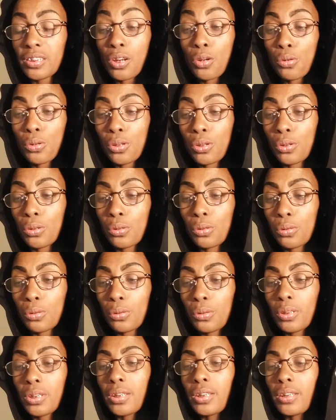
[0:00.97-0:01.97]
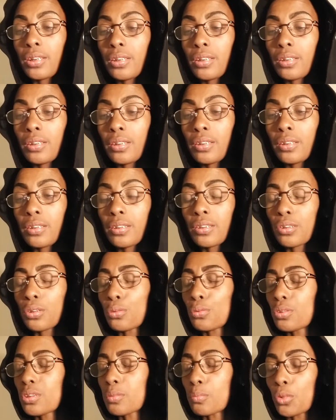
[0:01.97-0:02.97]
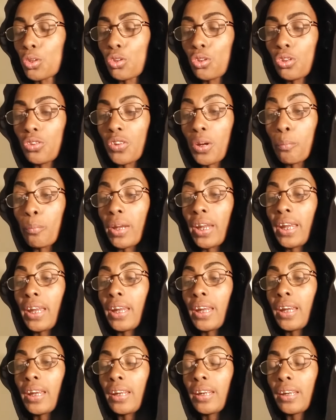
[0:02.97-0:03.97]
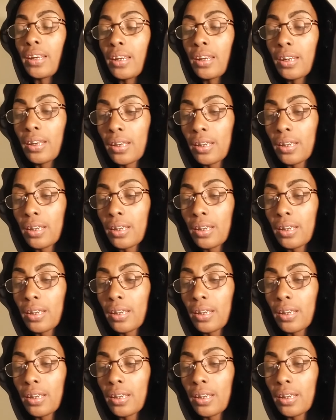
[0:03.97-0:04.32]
So cool, too smooth, a man,